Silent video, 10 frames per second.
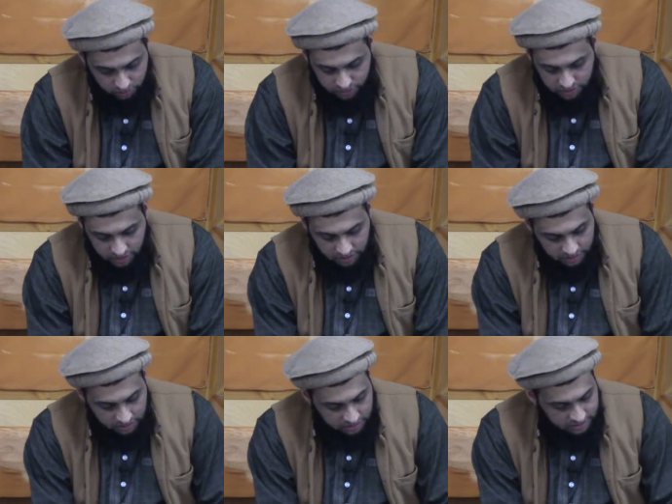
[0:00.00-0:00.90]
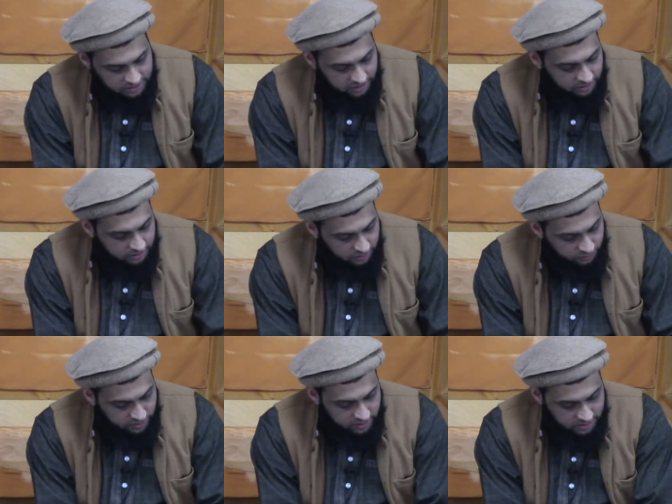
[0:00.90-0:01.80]
of the Saturday
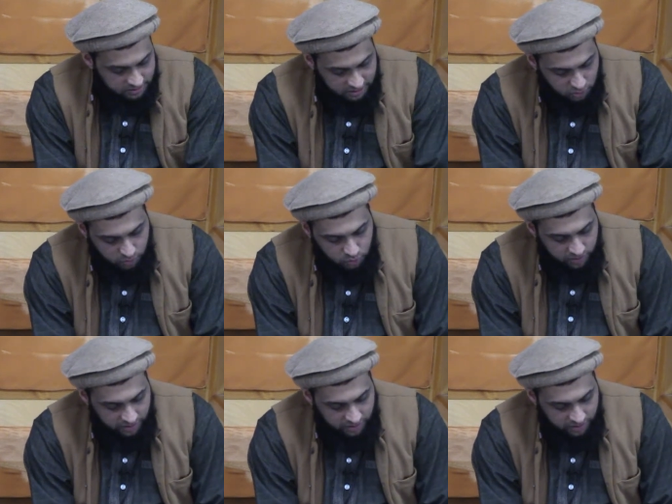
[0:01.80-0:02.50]
Tafseer session which